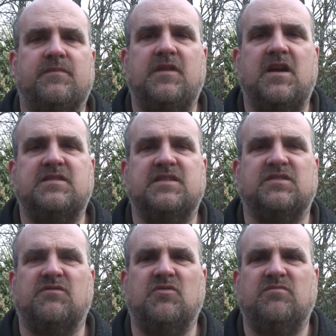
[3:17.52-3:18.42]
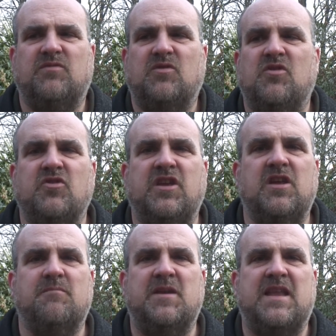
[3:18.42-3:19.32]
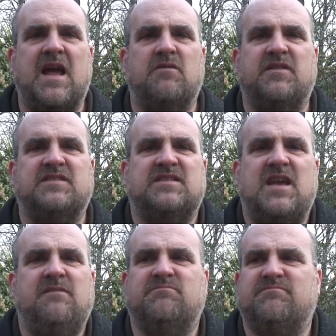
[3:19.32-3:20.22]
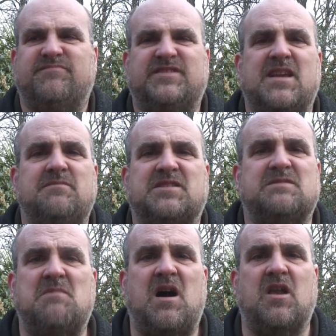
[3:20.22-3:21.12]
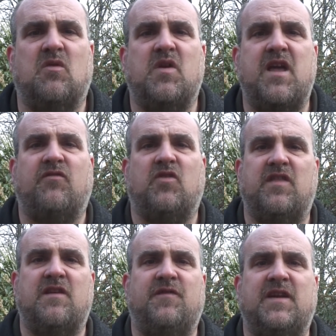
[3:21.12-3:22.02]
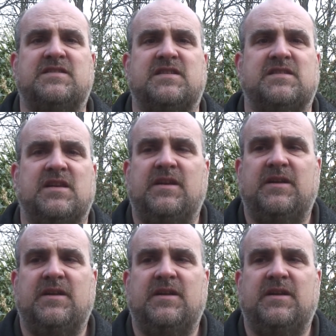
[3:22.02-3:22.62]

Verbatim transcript: The others are all, all looking at me now with the same, same smile or whatever on their faces.